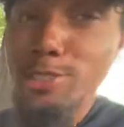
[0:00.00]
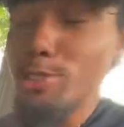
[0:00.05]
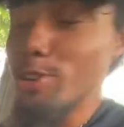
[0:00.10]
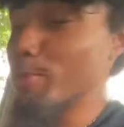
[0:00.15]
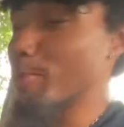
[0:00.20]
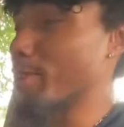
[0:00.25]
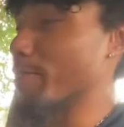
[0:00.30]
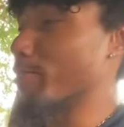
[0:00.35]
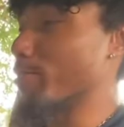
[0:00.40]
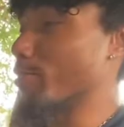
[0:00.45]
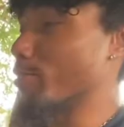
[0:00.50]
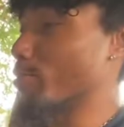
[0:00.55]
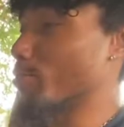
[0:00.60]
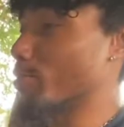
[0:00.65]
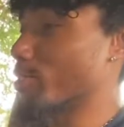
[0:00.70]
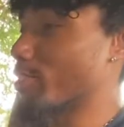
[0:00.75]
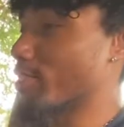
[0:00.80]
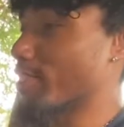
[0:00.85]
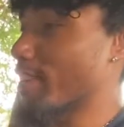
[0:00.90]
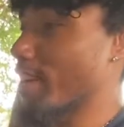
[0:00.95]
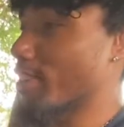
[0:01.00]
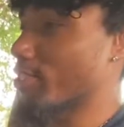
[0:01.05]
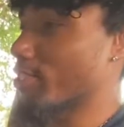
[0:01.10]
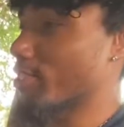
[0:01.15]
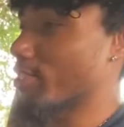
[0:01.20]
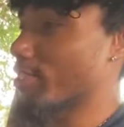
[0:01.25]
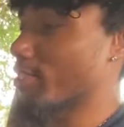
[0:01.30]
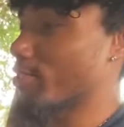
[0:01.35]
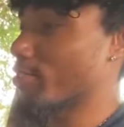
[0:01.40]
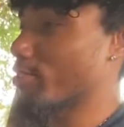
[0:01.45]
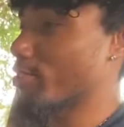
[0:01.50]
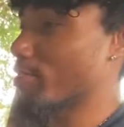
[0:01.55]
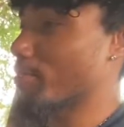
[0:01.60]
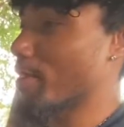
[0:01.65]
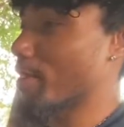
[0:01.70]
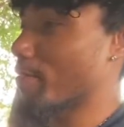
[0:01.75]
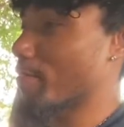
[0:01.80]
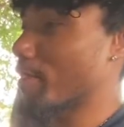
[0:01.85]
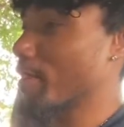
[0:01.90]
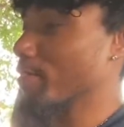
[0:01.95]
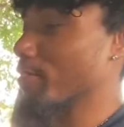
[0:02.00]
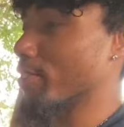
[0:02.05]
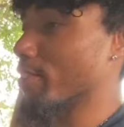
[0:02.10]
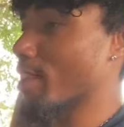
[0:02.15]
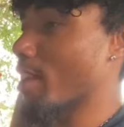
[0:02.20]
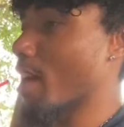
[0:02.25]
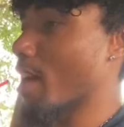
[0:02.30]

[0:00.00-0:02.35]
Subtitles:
strawberry first, which is actually usually my favorite.